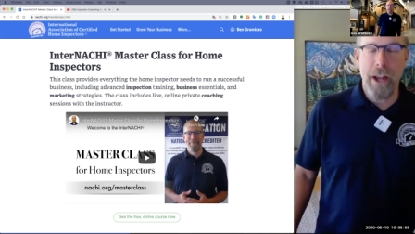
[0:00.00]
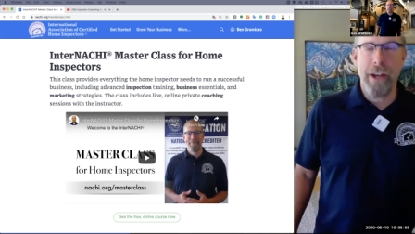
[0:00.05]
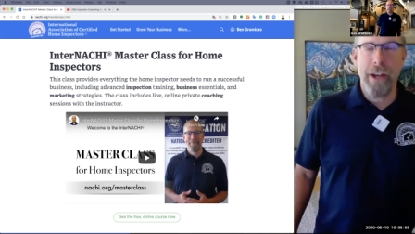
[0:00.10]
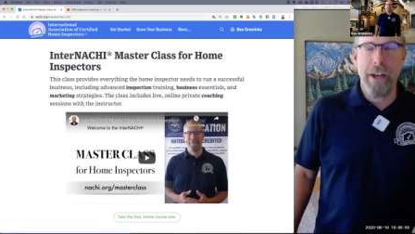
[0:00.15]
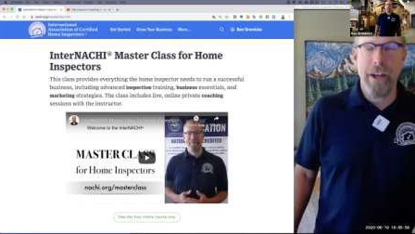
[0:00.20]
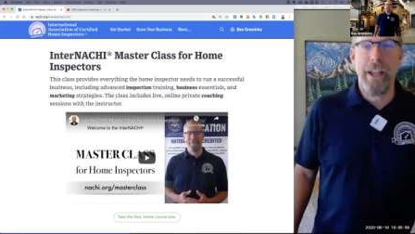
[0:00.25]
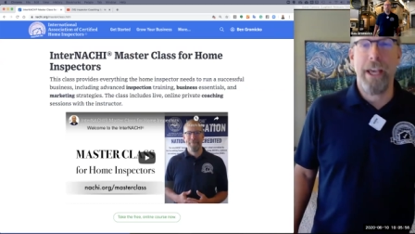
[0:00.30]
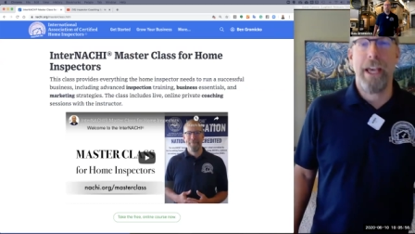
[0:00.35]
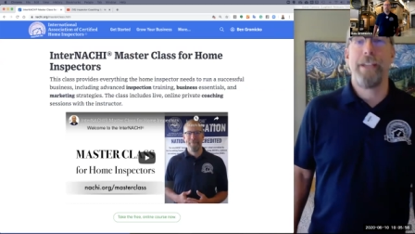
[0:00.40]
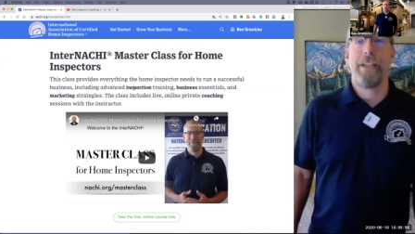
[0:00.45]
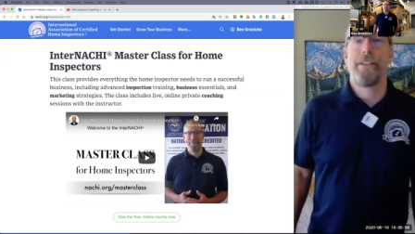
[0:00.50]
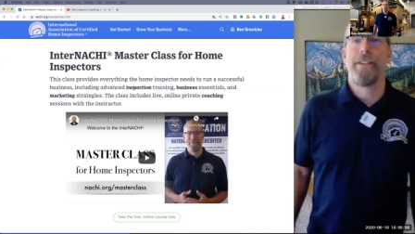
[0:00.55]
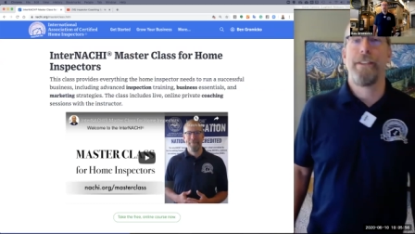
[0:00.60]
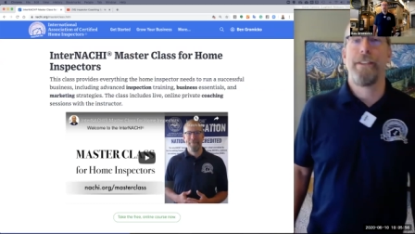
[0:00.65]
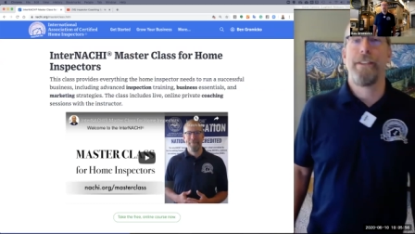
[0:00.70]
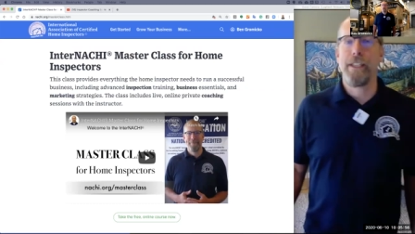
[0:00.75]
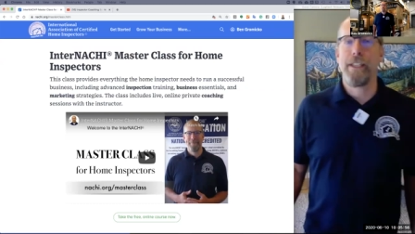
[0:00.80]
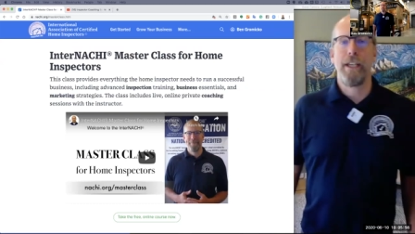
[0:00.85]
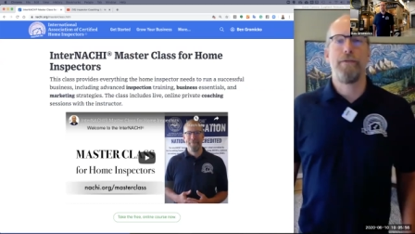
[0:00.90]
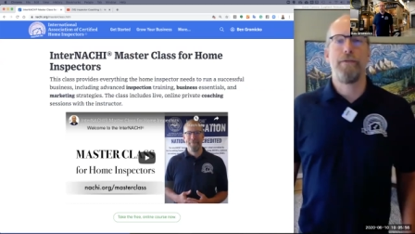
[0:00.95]
successful
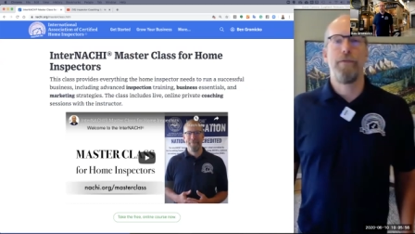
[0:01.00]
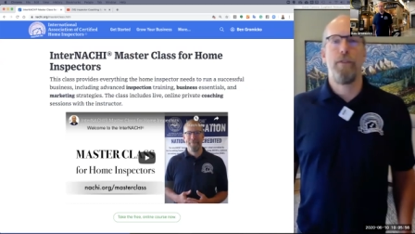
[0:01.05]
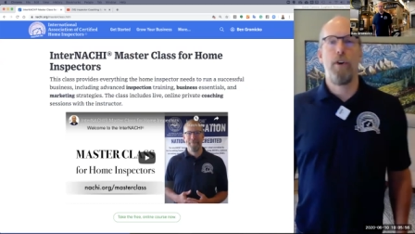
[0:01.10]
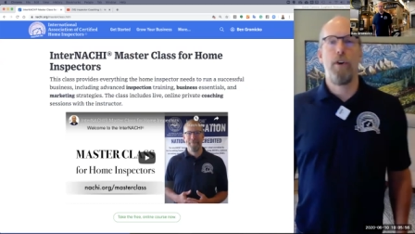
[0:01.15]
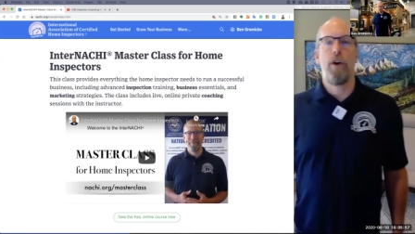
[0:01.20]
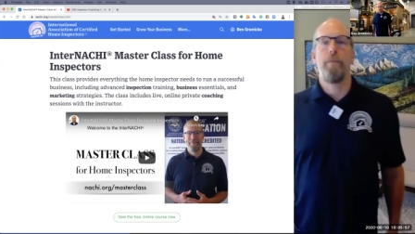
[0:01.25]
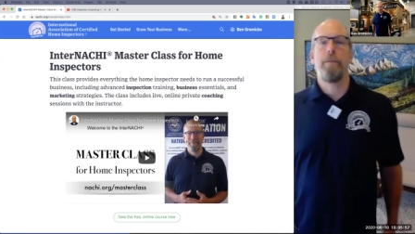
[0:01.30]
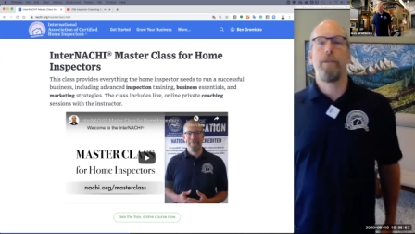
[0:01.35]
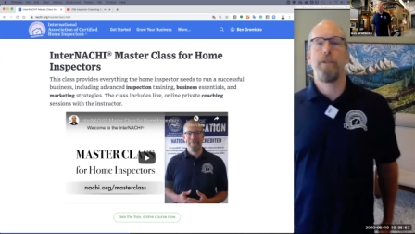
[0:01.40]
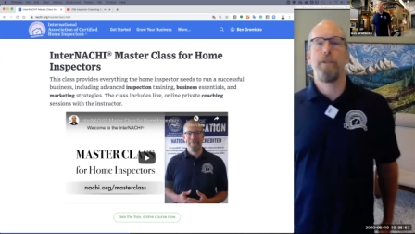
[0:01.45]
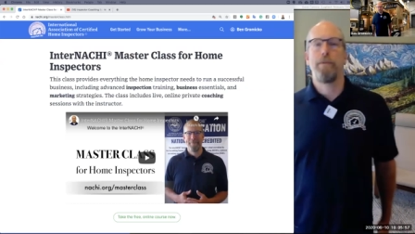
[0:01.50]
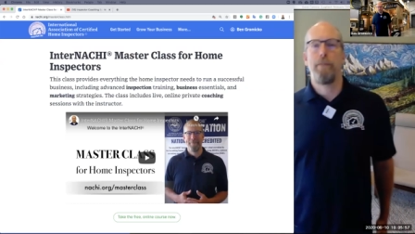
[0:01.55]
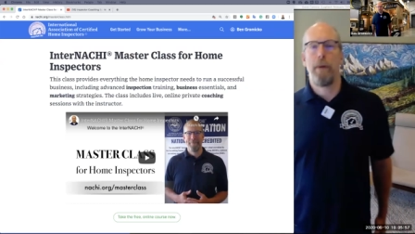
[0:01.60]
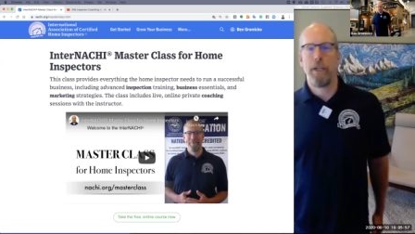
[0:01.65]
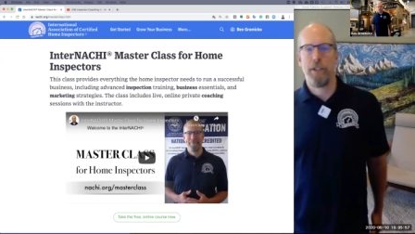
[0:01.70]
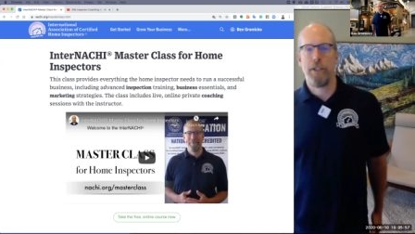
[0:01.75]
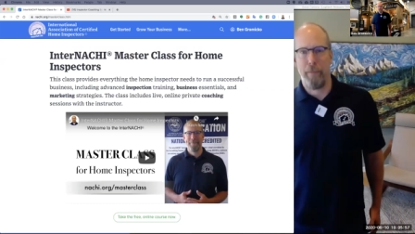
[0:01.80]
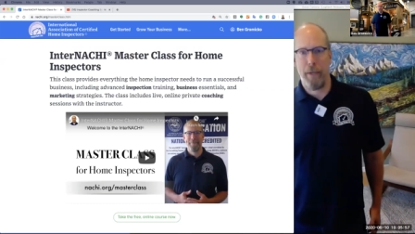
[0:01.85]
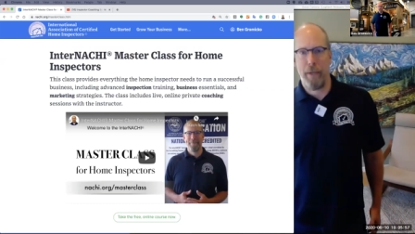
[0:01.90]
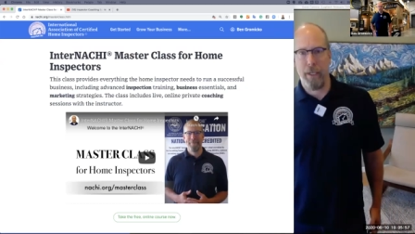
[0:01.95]
home inspection business.
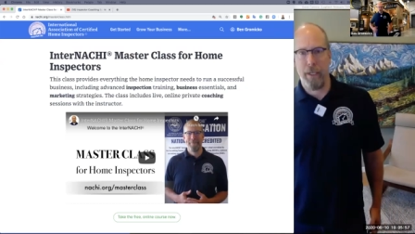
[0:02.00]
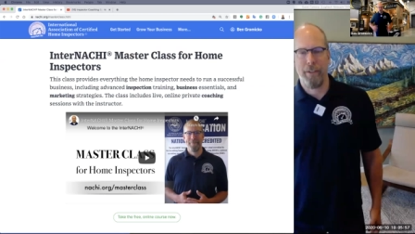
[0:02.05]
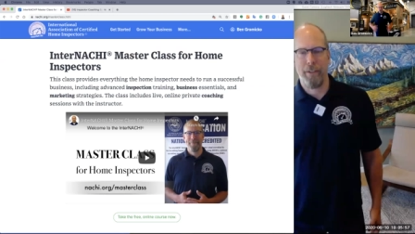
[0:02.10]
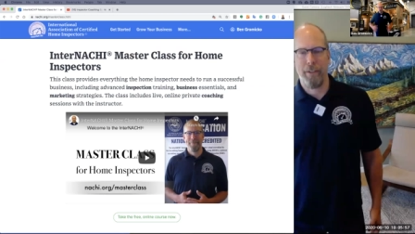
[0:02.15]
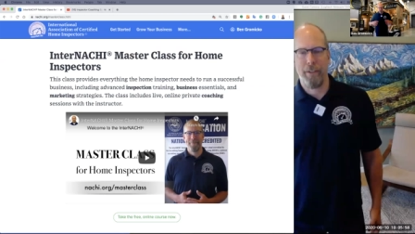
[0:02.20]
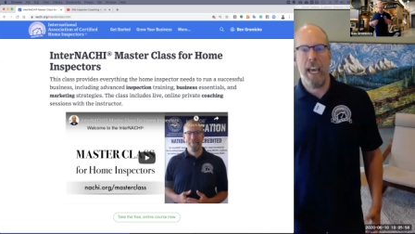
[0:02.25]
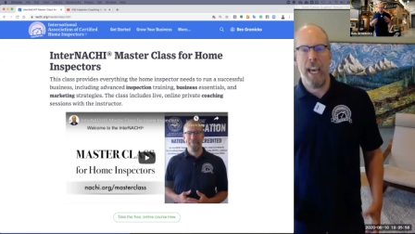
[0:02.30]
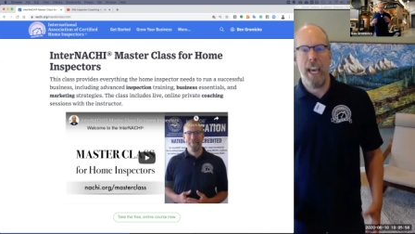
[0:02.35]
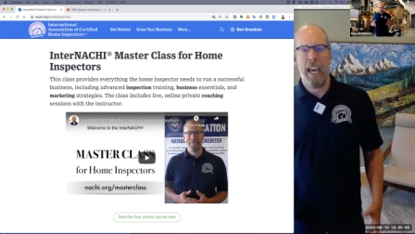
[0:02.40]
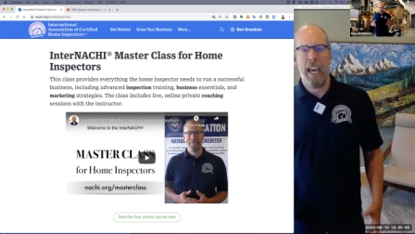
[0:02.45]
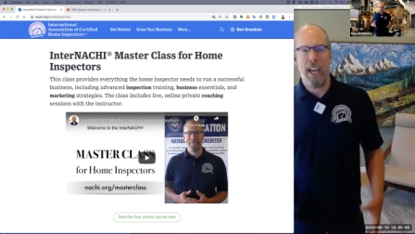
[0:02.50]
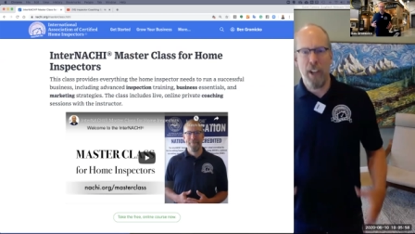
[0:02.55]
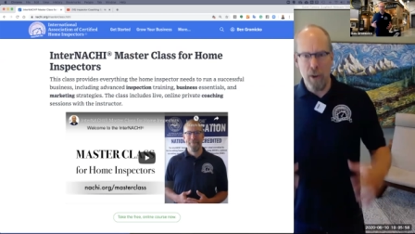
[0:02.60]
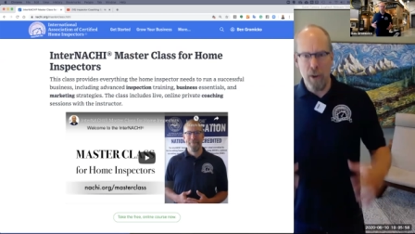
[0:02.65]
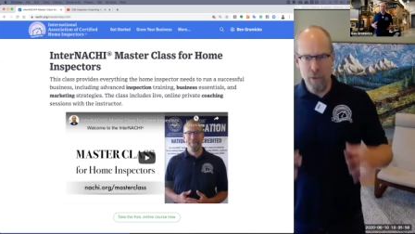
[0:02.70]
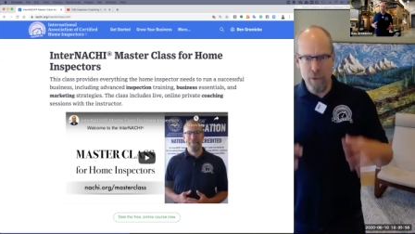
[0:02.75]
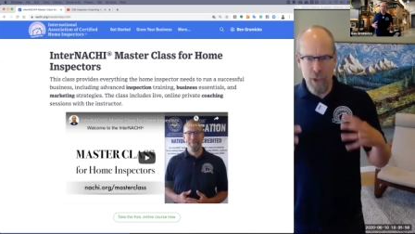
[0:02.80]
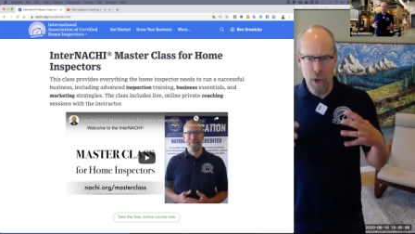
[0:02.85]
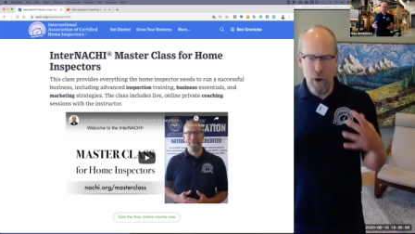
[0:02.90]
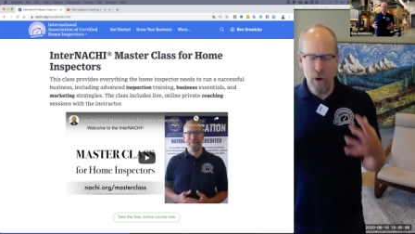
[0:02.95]
It goes over
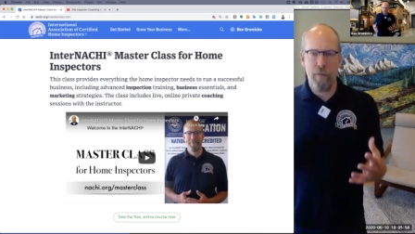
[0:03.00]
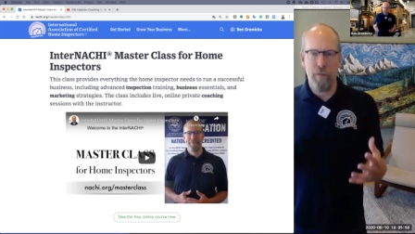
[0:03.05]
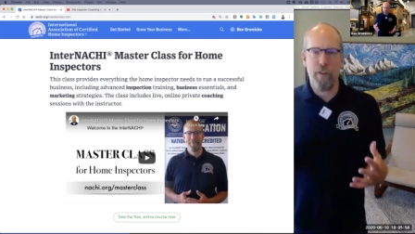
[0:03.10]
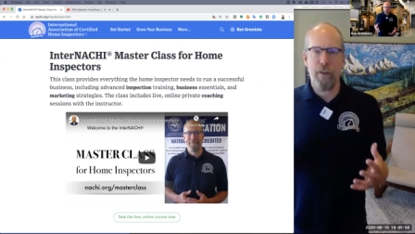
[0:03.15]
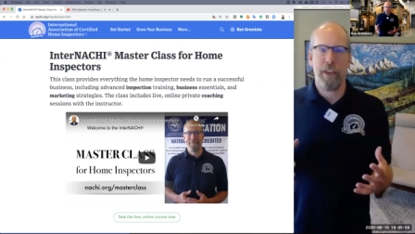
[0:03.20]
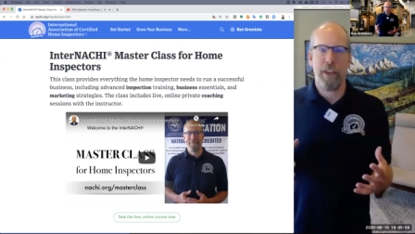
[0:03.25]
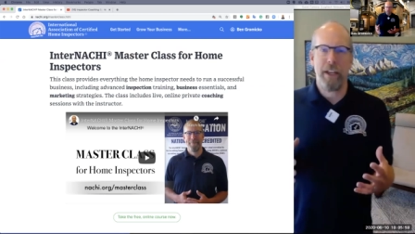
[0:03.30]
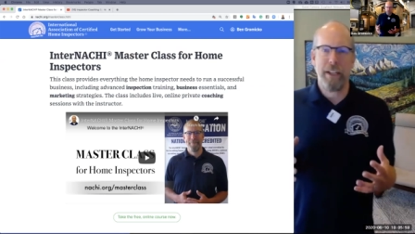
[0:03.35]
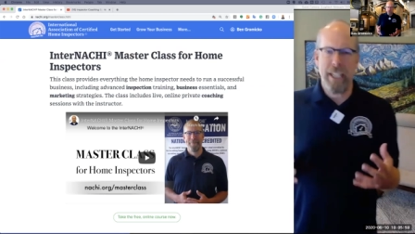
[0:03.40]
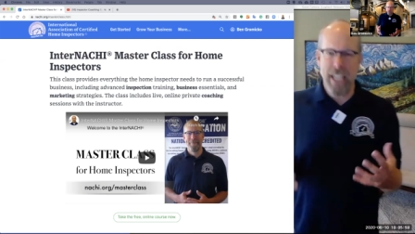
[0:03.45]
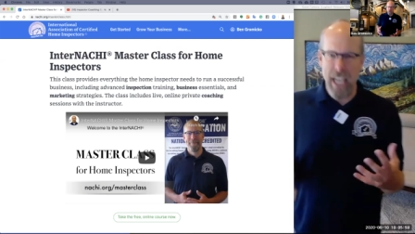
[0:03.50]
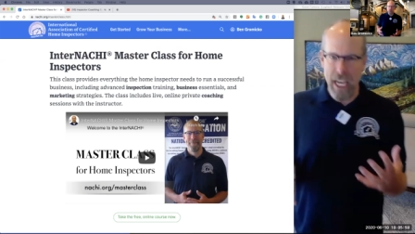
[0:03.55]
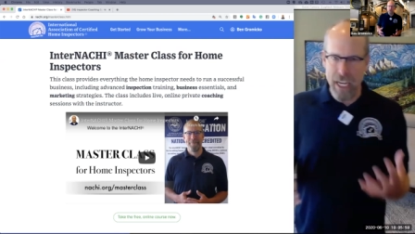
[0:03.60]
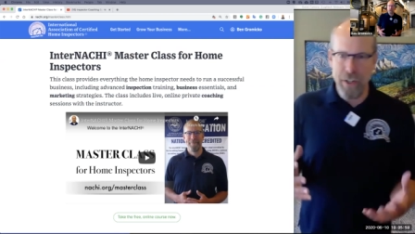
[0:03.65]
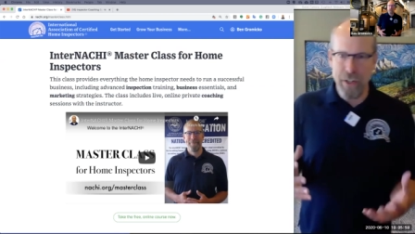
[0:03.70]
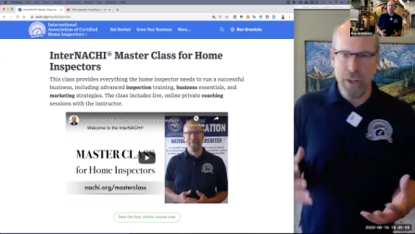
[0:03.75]
the technical